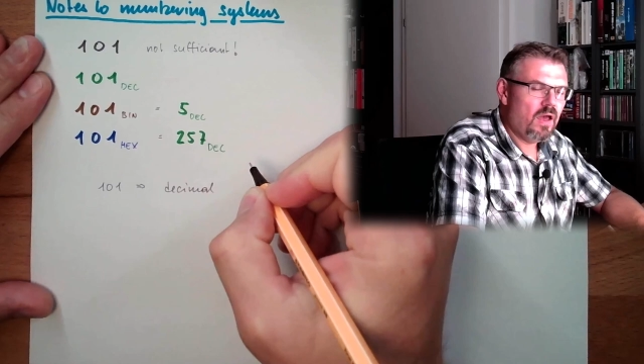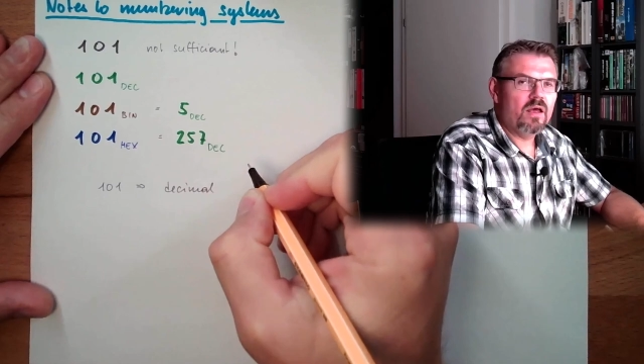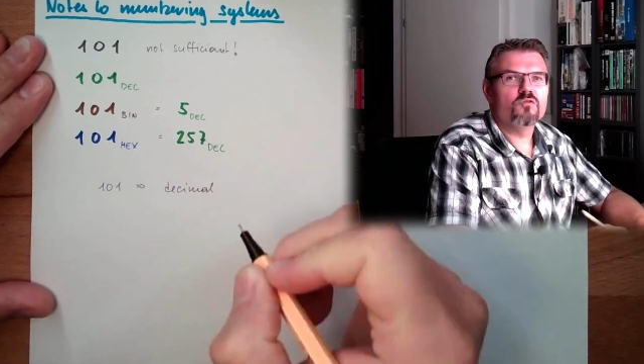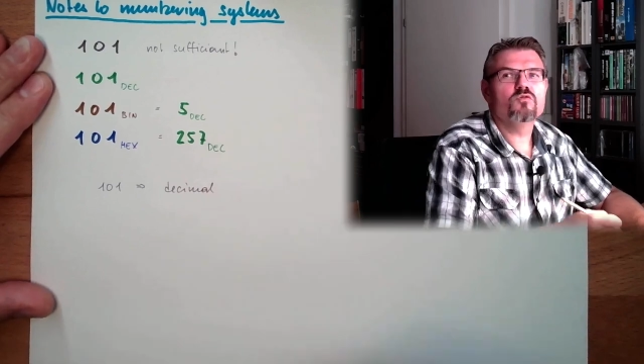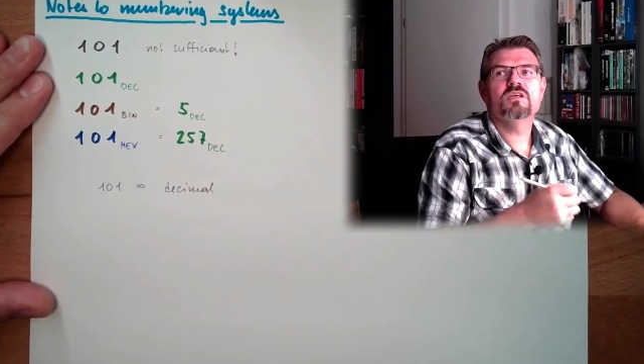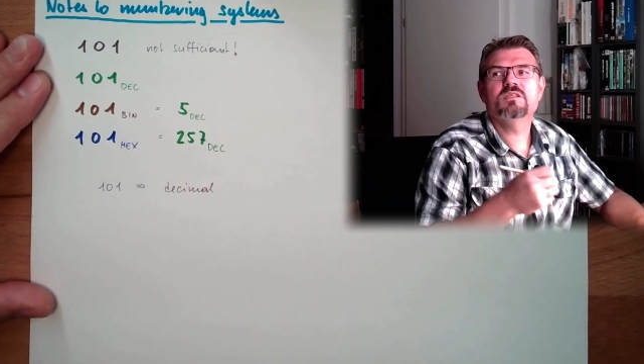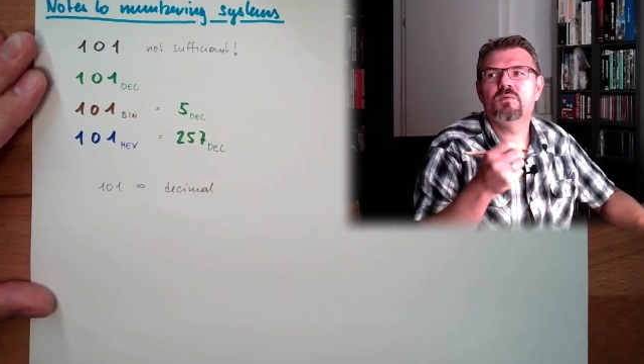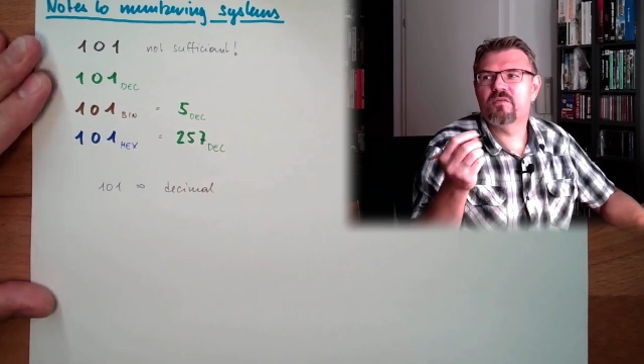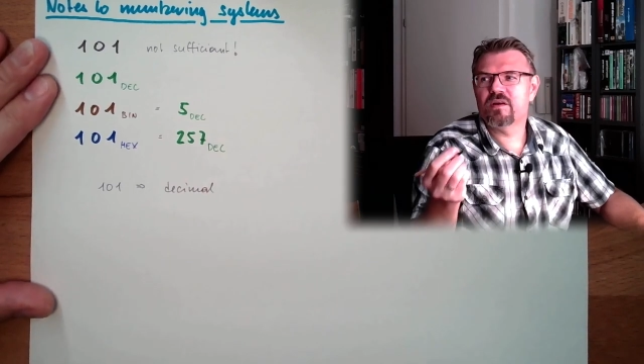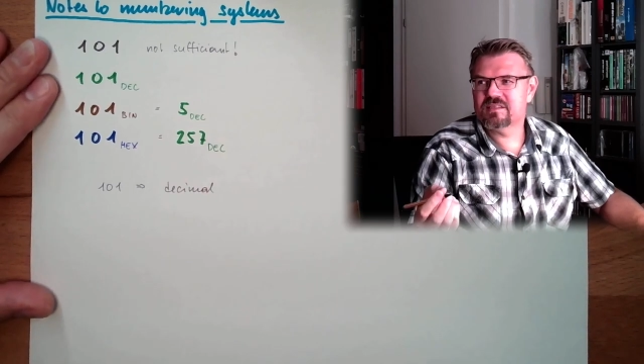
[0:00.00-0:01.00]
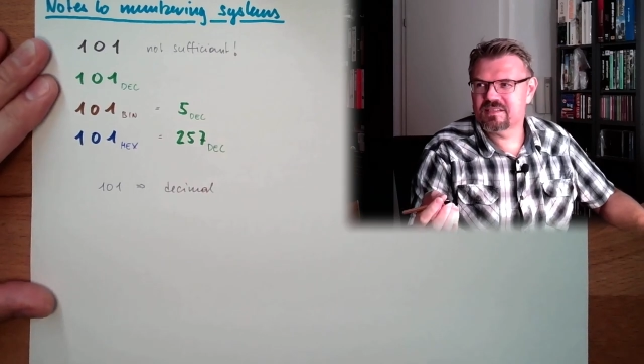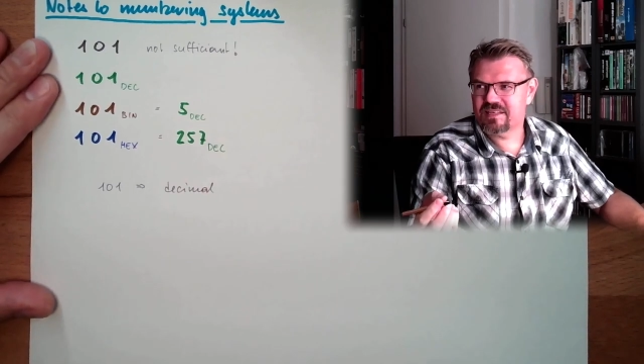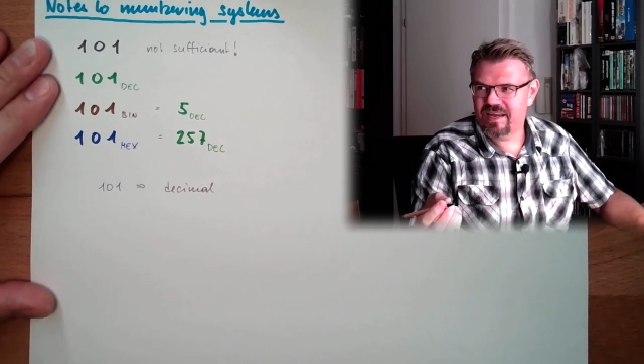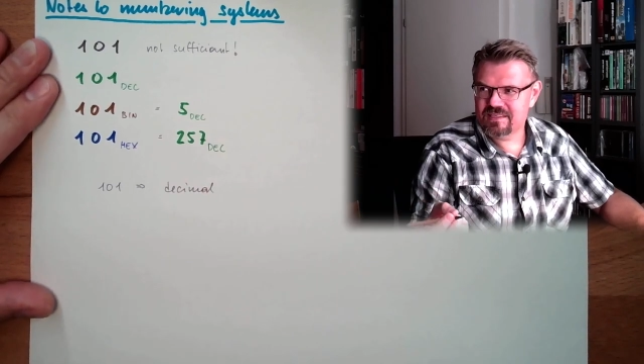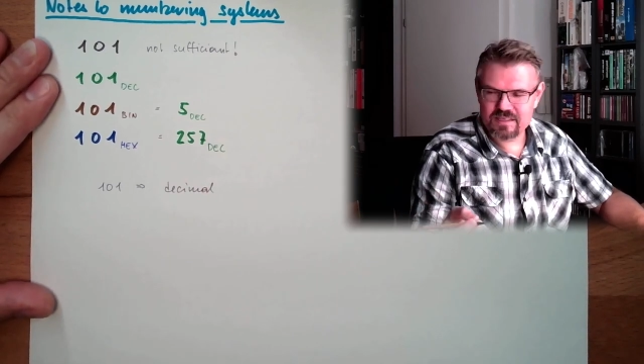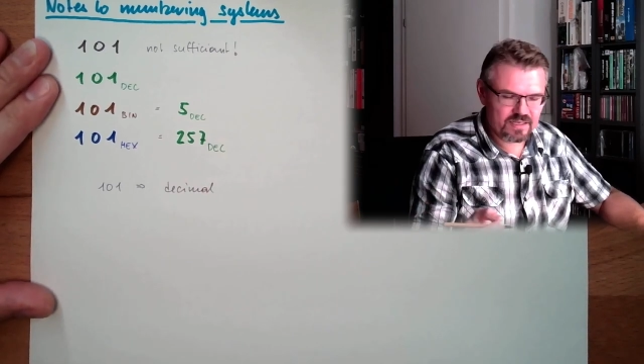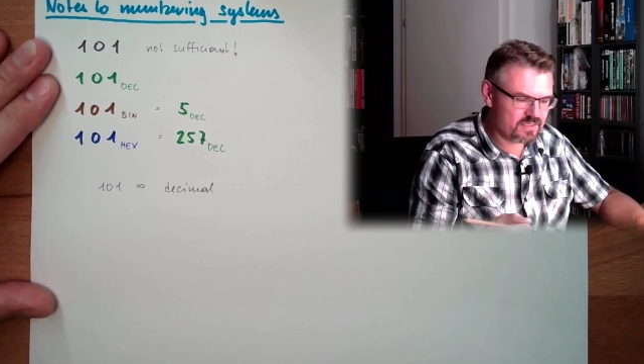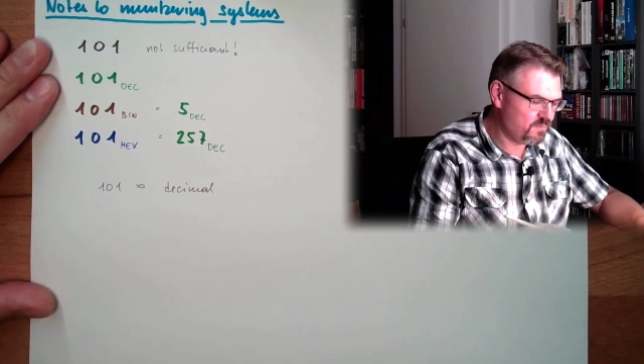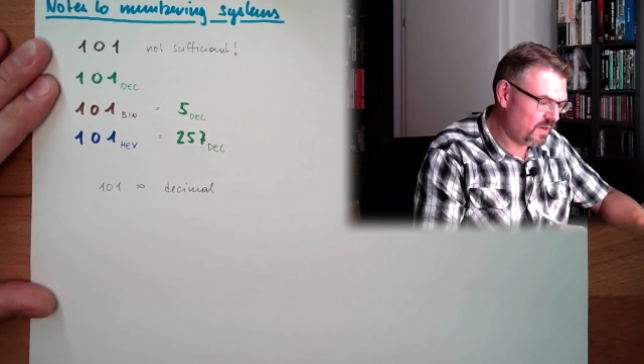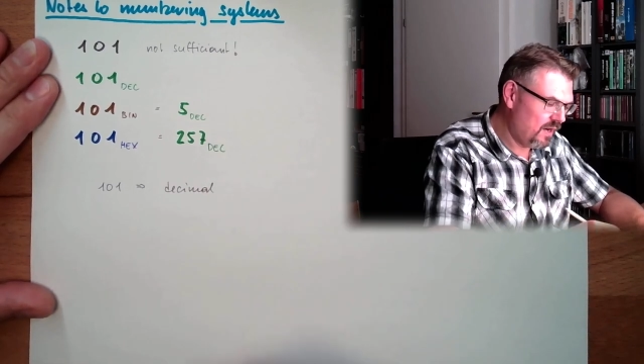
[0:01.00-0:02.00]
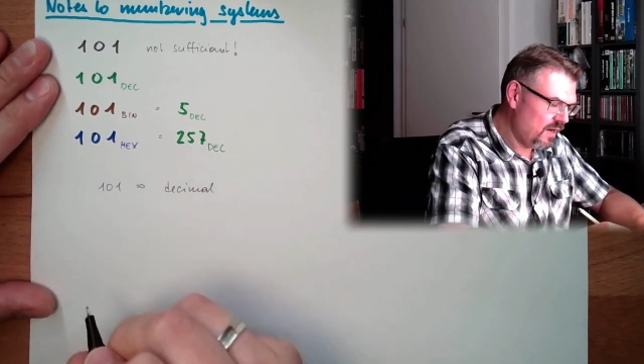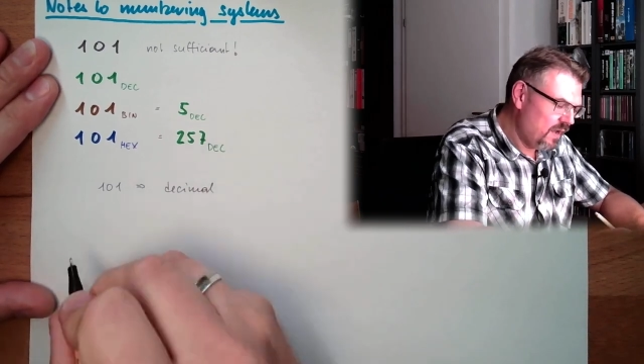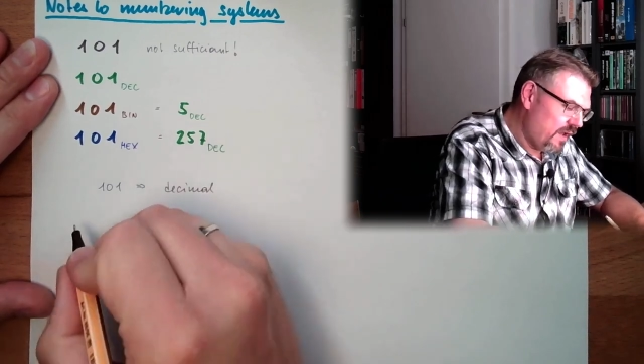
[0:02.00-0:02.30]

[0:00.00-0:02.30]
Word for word: To display, for instance, hexadecimal,